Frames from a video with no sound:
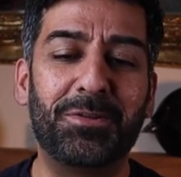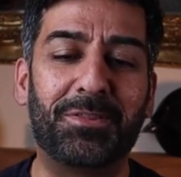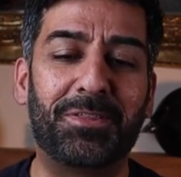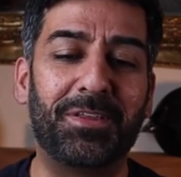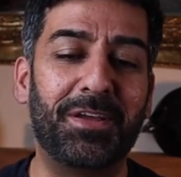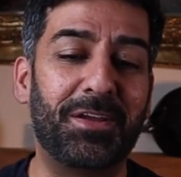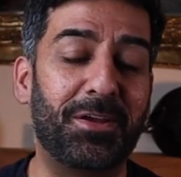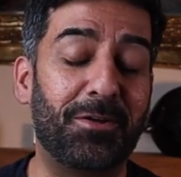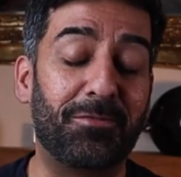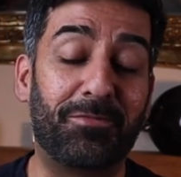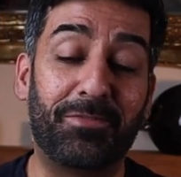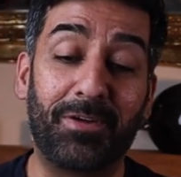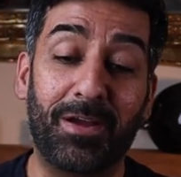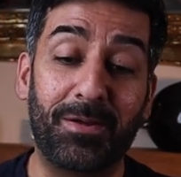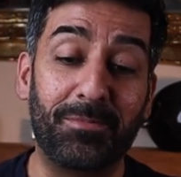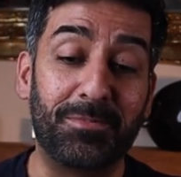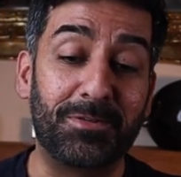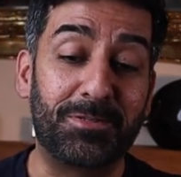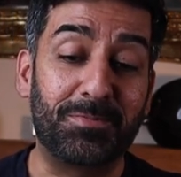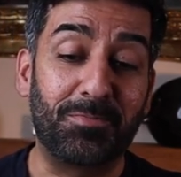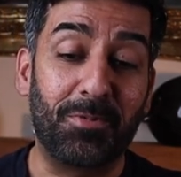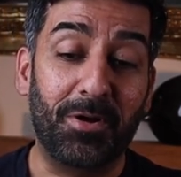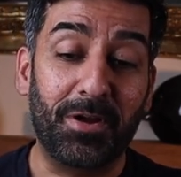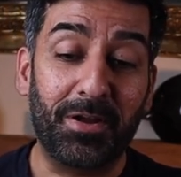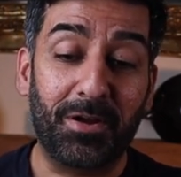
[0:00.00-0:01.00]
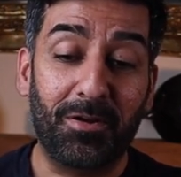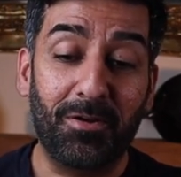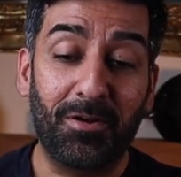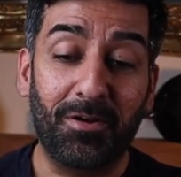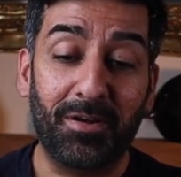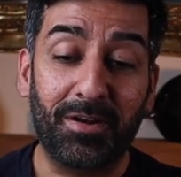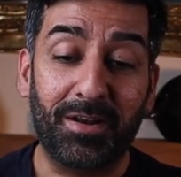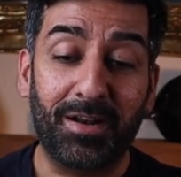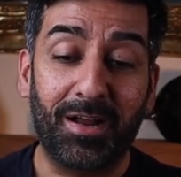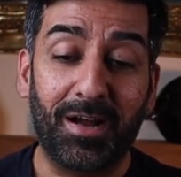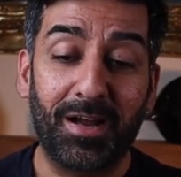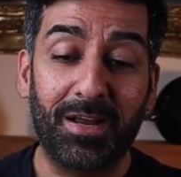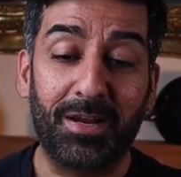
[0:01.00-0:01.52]
do you think you're famous? My
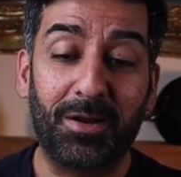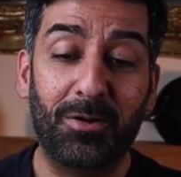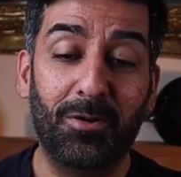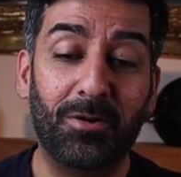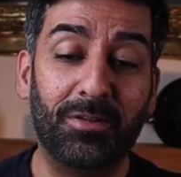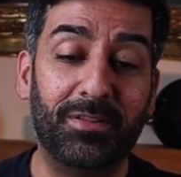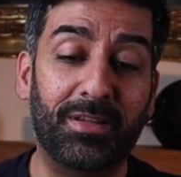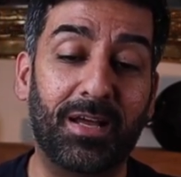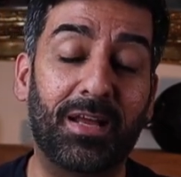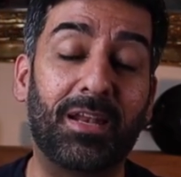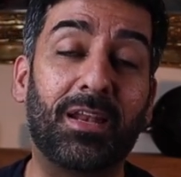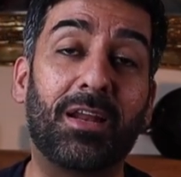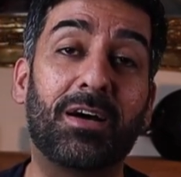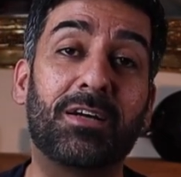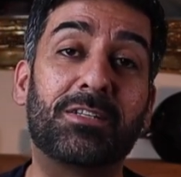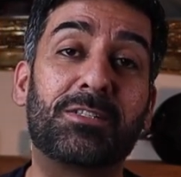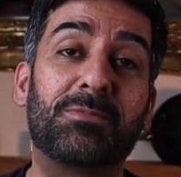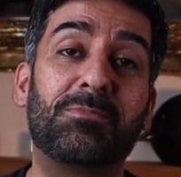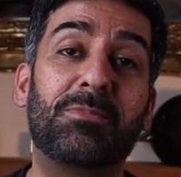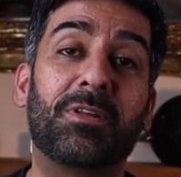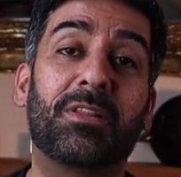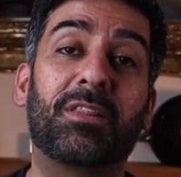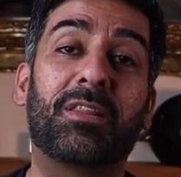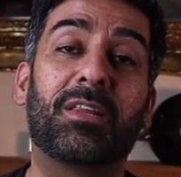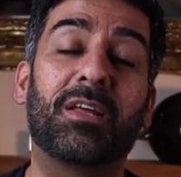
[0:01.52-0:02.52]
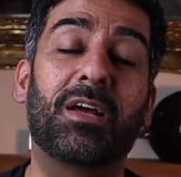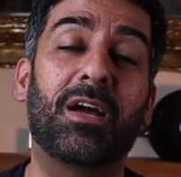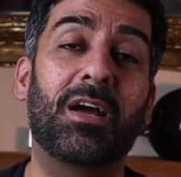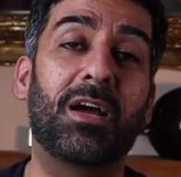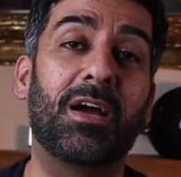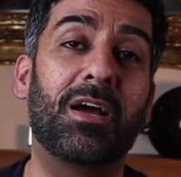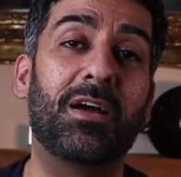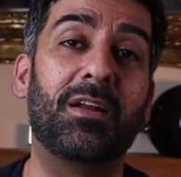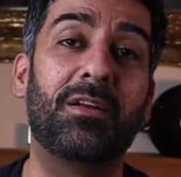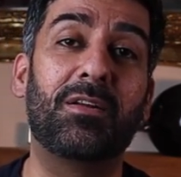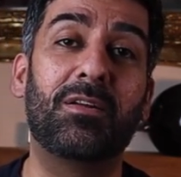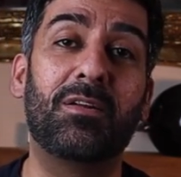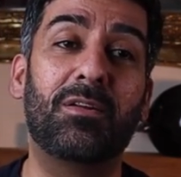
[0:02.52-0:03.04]
God, I got that last month.
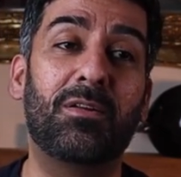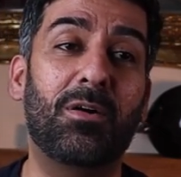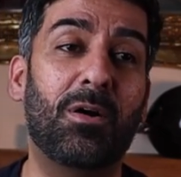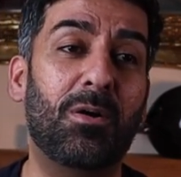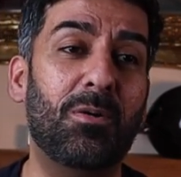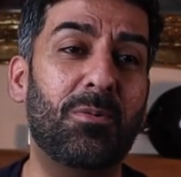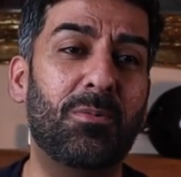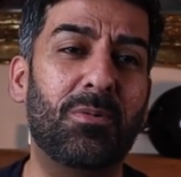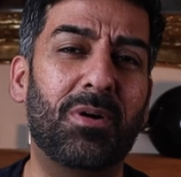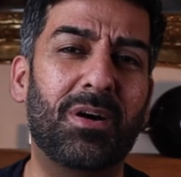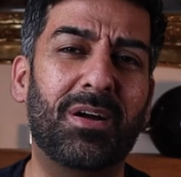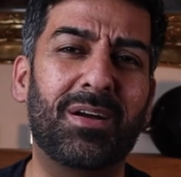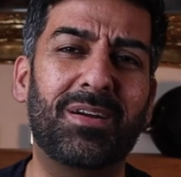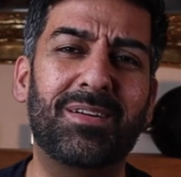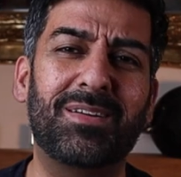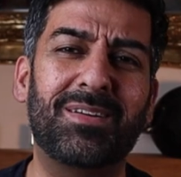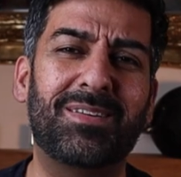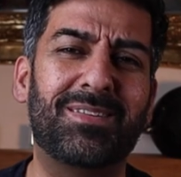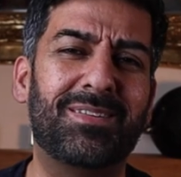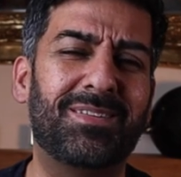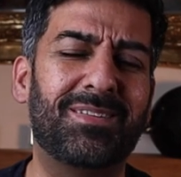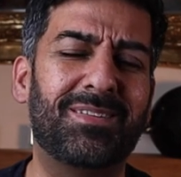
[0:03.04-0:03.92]
Uh, no, I,